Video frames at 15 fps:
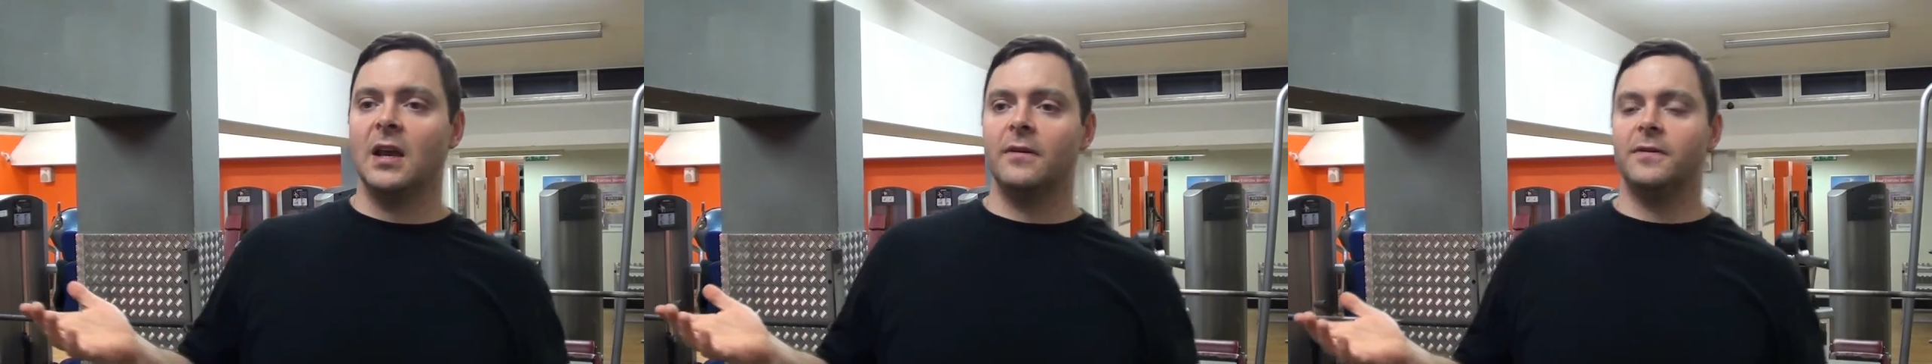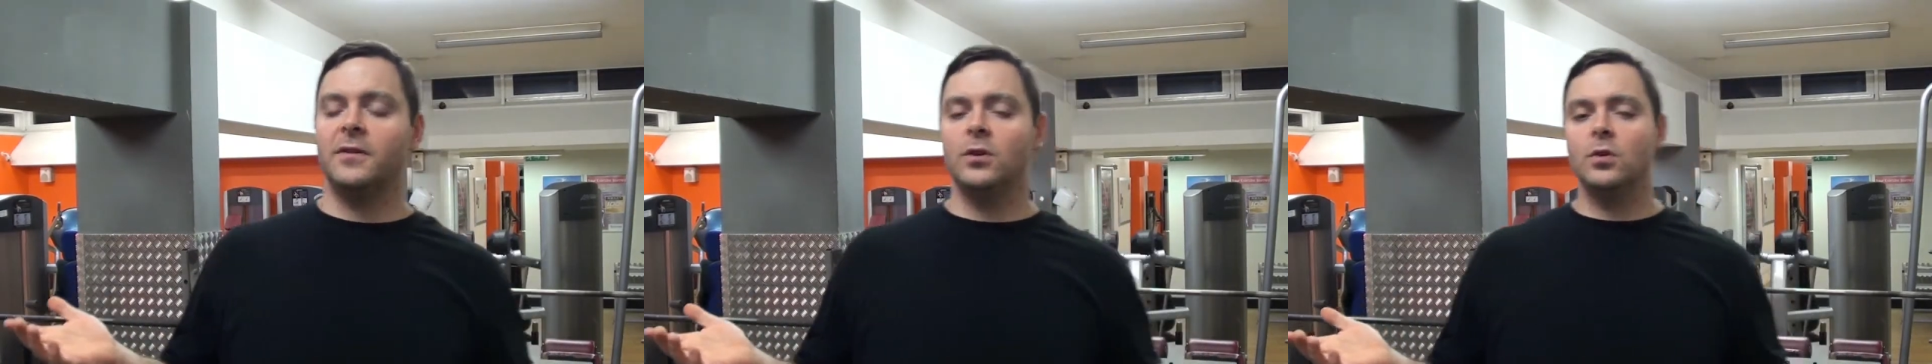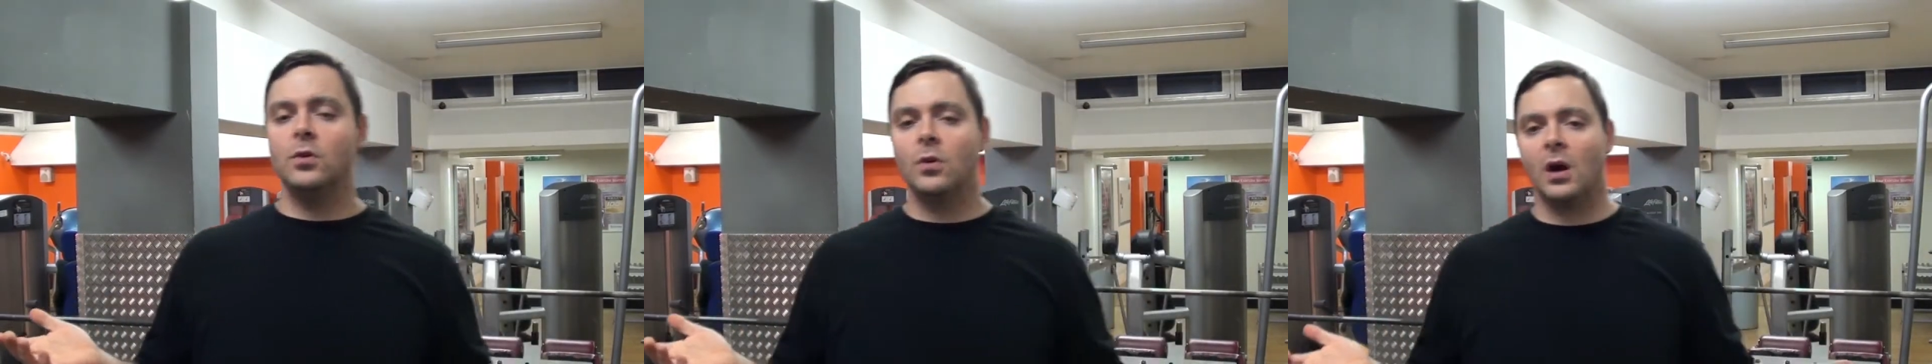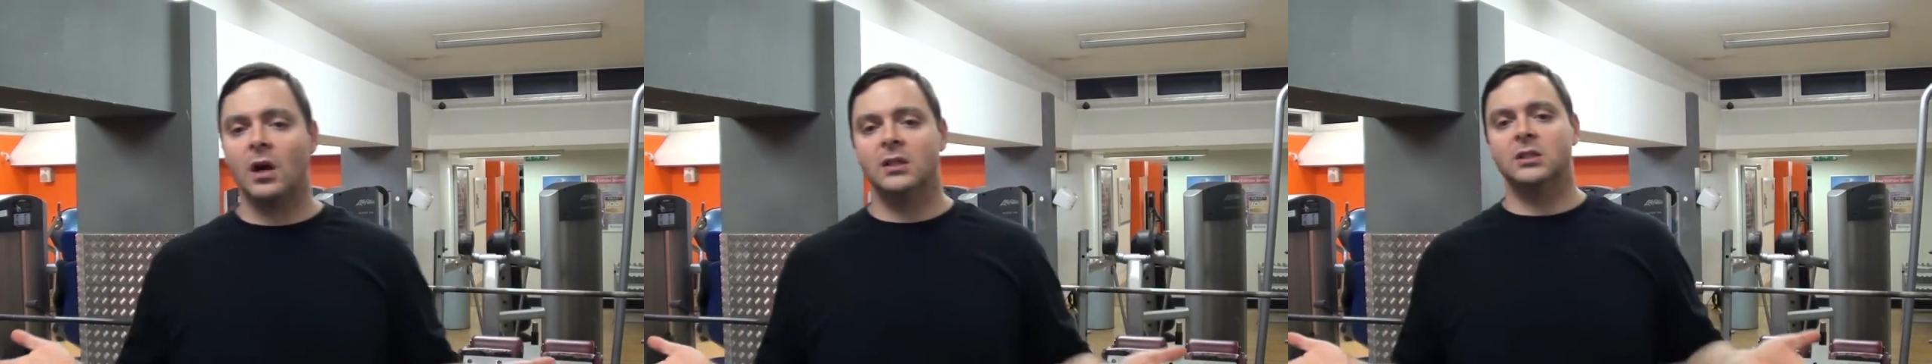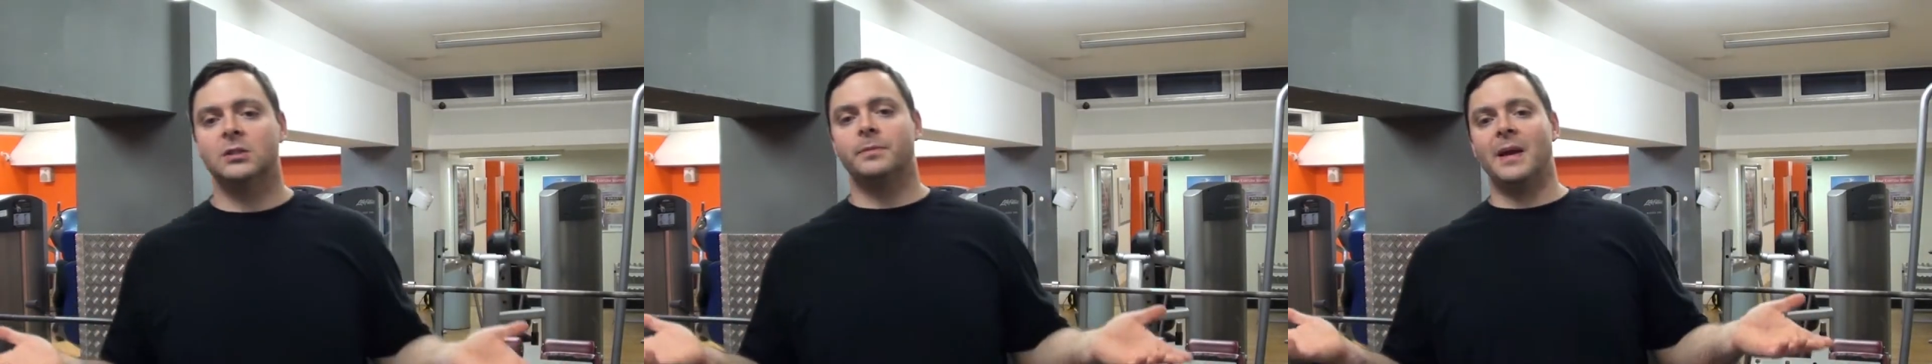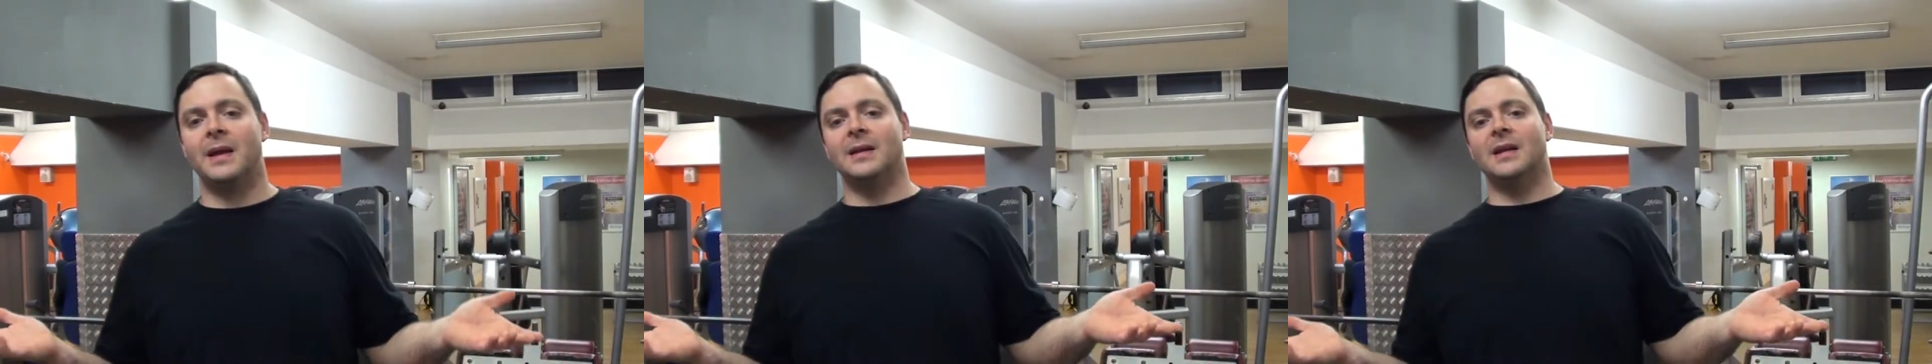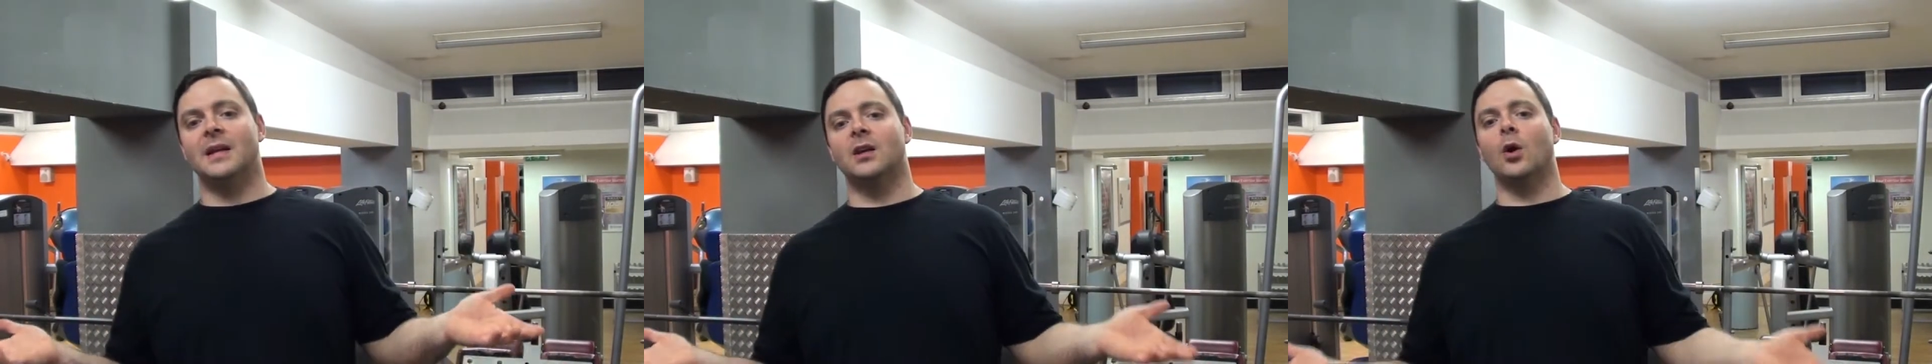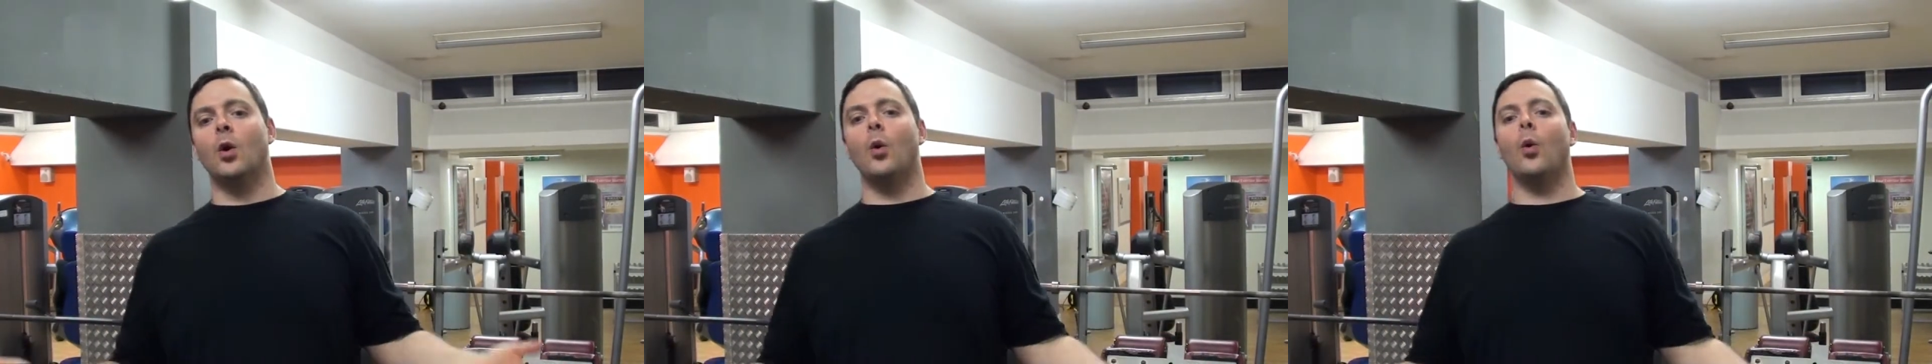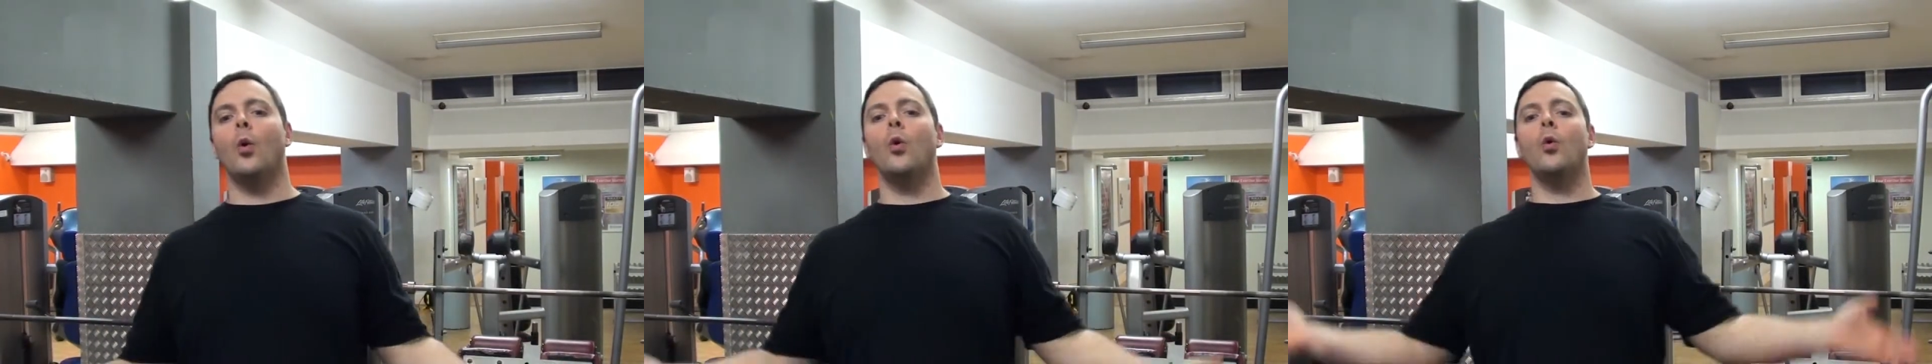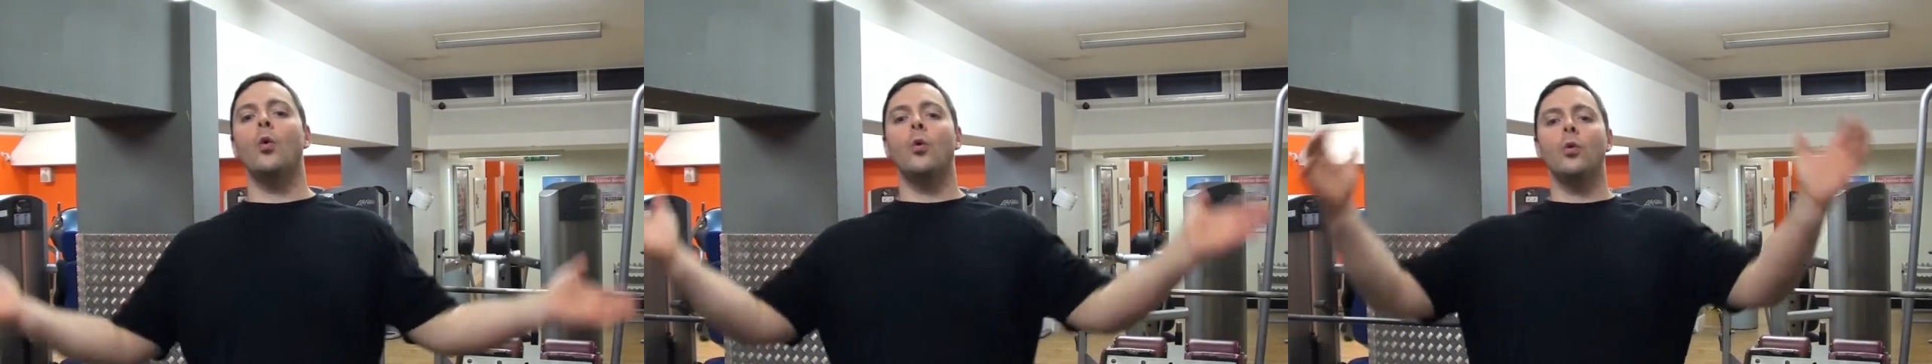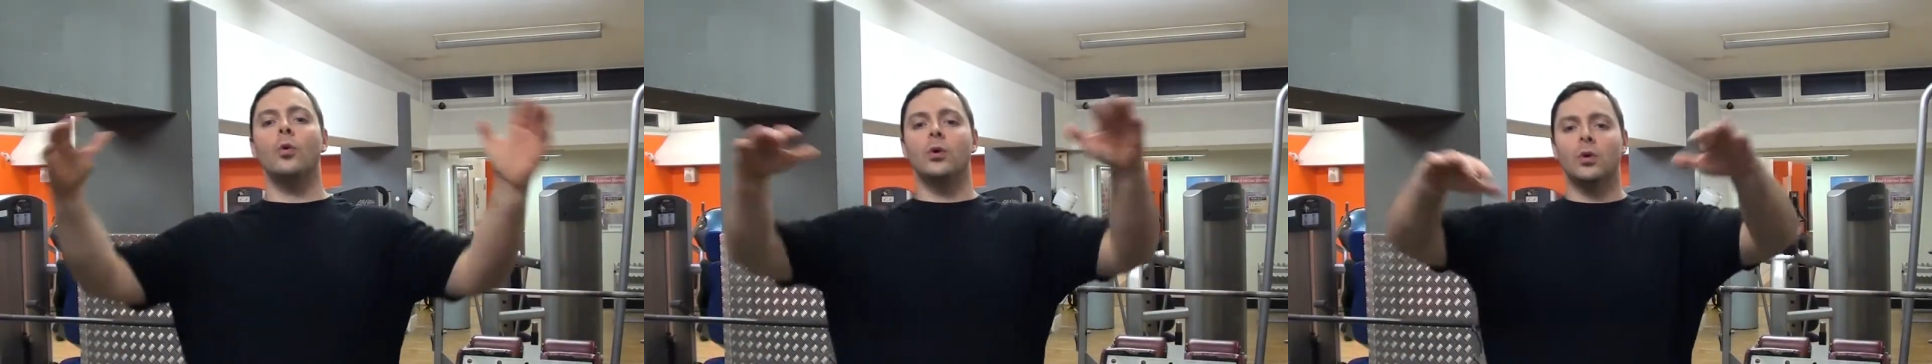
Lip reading: if you are spending all